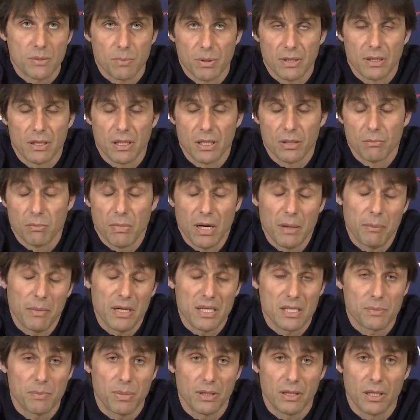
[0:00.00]
My
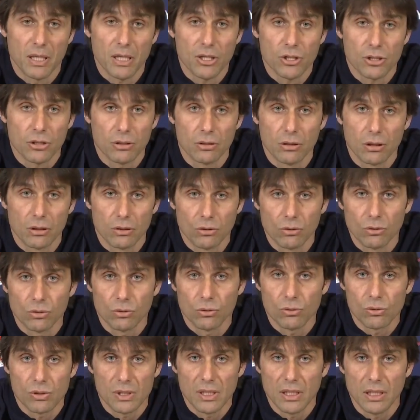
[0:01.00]
expectation
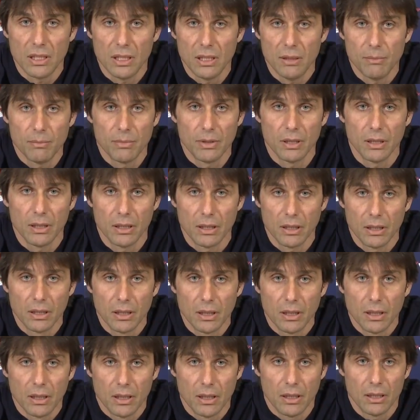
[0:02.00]
to see him
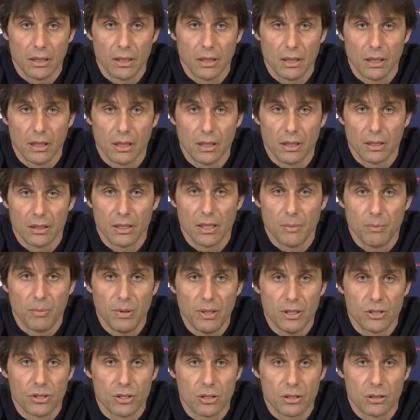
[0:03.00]
on the
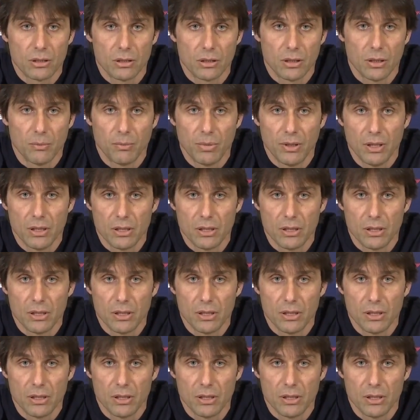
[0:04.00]
pitch with